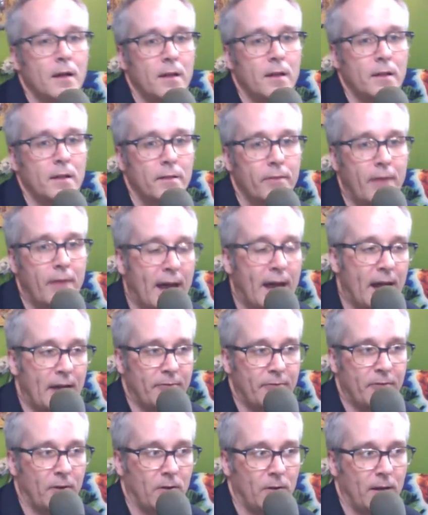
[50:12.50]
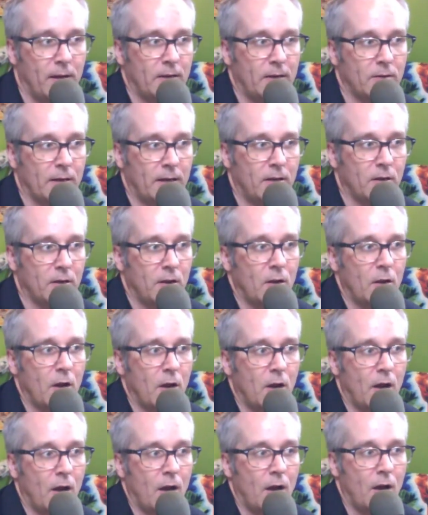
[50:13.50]
Mm. That I felt like, like,
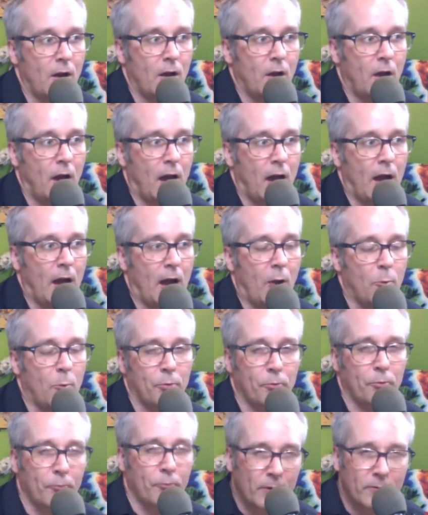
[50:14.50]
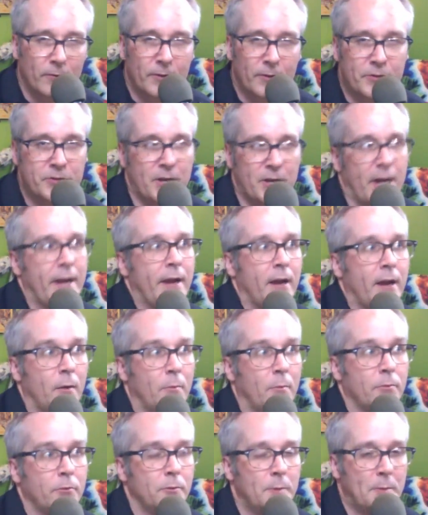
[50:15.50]
how privileged I
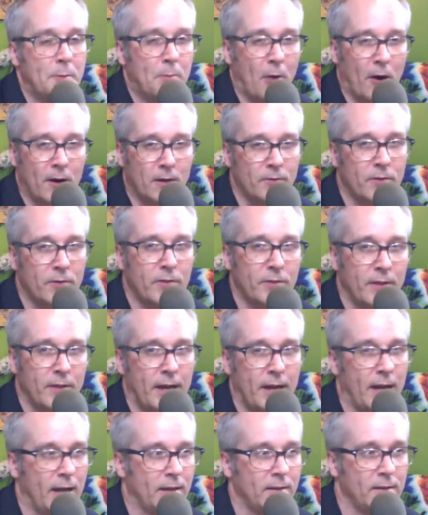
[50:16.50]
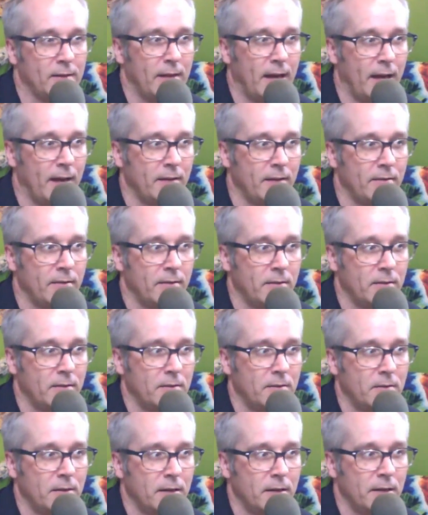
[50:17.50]
am to be part of a thing that
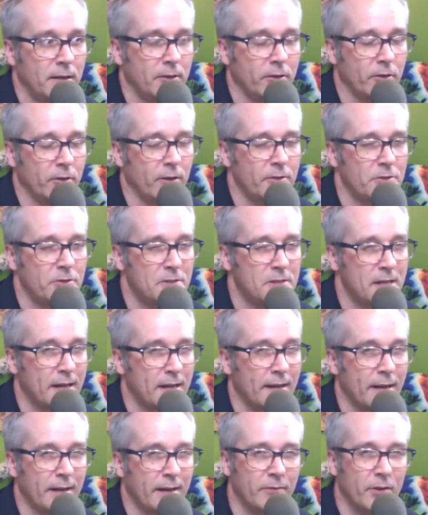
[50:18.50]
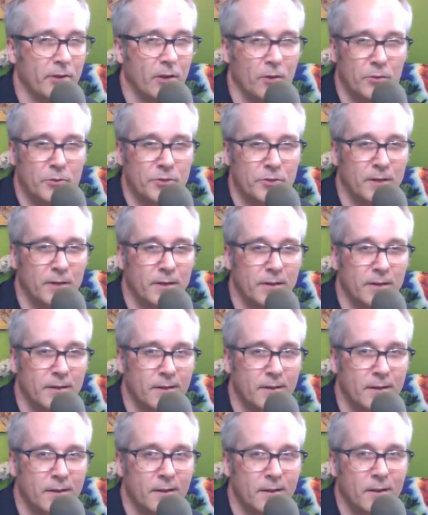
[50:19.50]
encourages that kind of culture
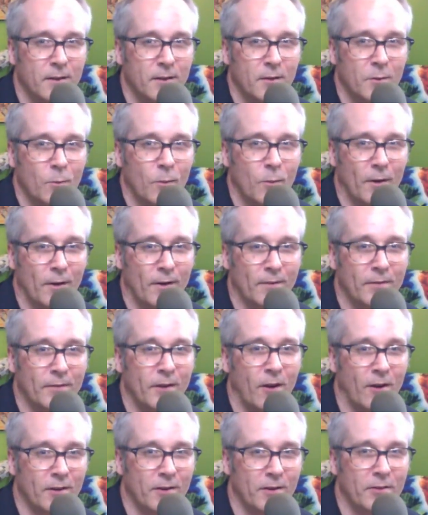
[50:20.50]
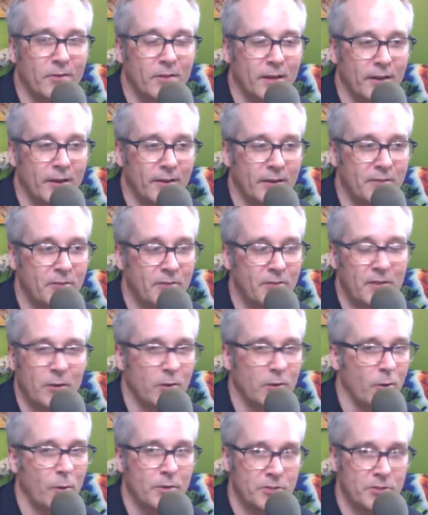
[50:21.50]
where the artists there, even if they
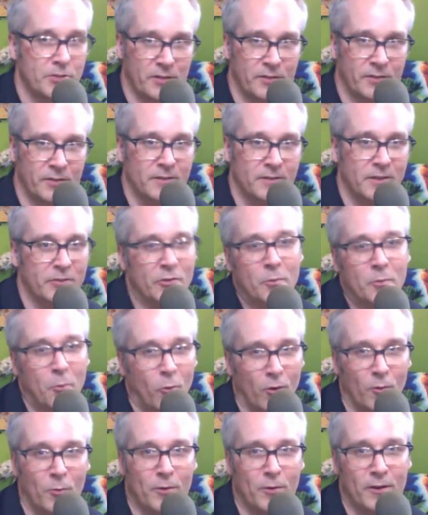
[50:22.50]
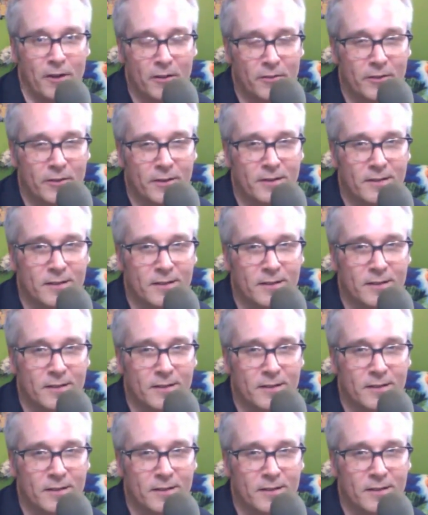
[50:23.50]
don't know each other, they support one another.